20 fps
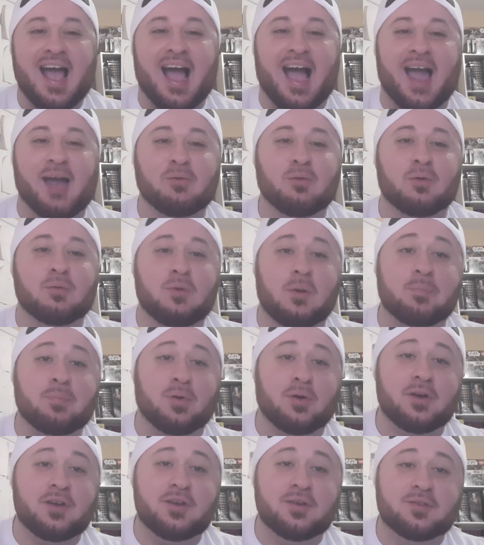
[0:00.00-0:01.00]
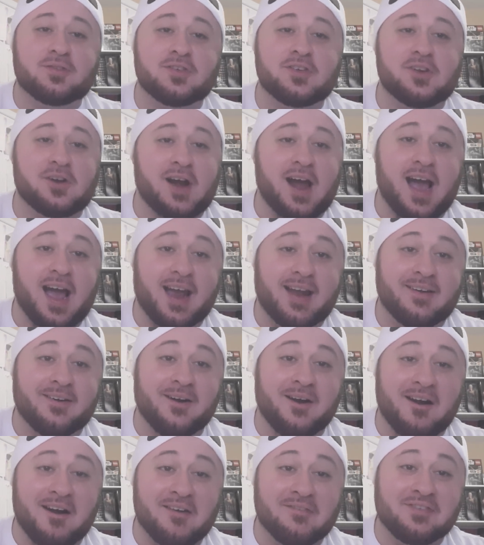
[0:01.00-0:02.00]
I will report you to your higher
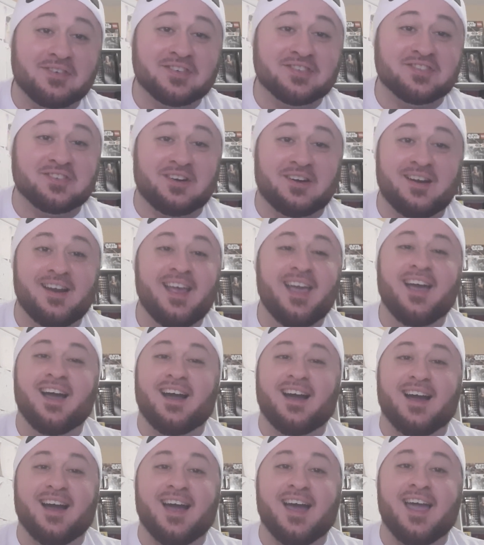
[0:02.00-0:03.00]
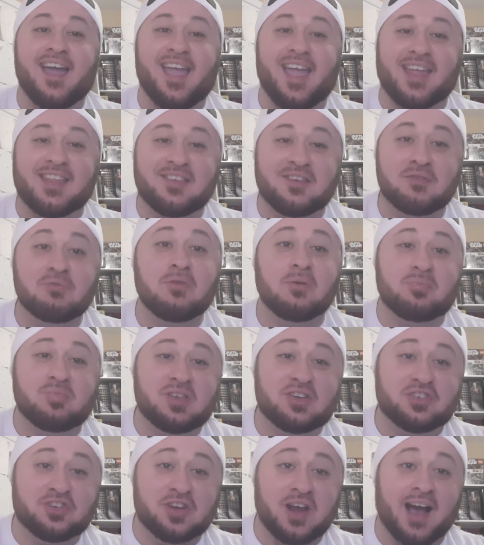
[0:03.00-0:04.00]
officer, and you will
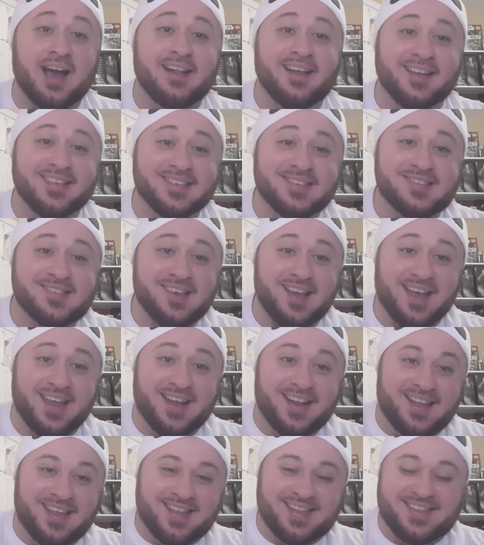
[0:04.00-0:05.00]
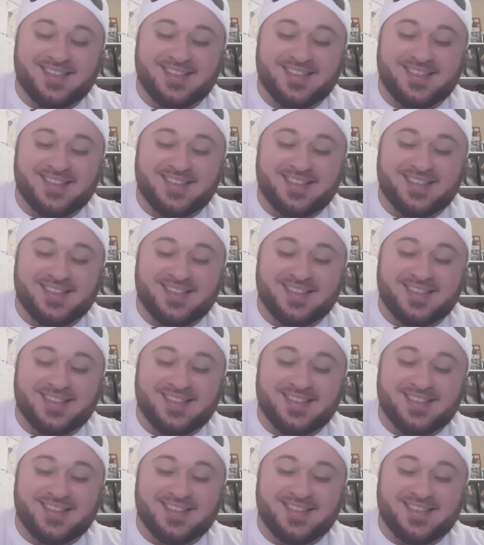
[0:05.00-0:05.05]
be shot on sight.